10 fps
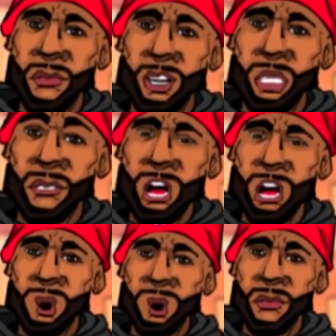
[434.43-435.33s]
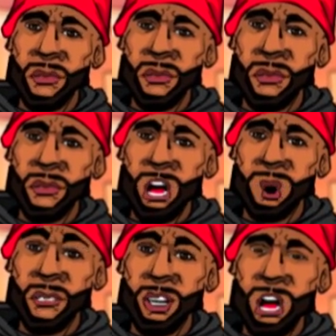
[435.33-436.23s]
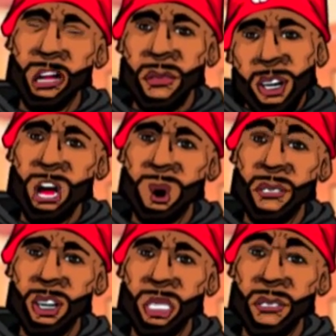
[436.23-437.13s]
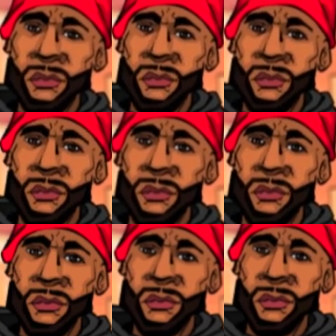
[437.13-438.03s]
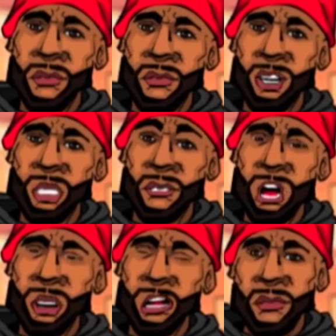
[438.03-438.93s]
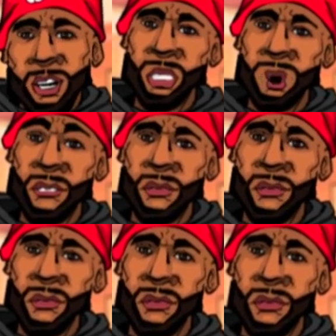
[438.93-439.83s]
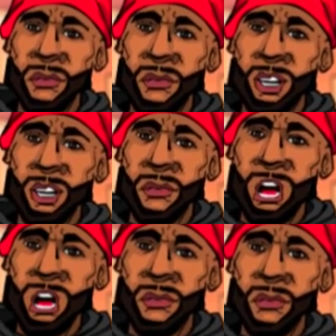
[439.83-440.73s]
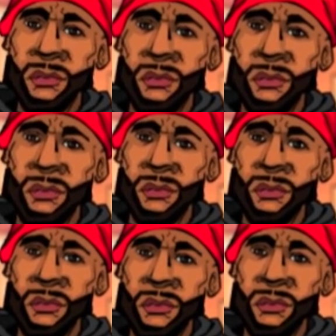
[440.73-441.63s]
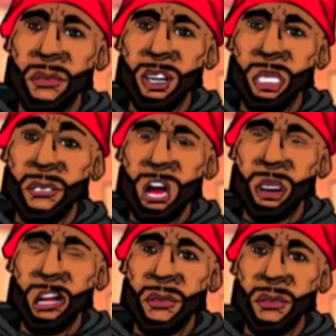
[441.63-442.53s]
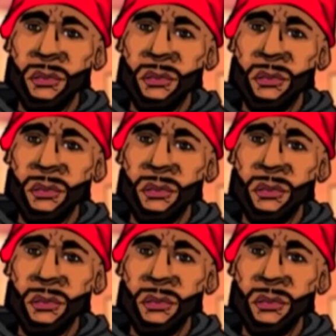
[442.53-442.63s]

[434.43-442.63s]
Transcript: And so we're gonna stand with our people. You stand with your people, and um, that'll be that.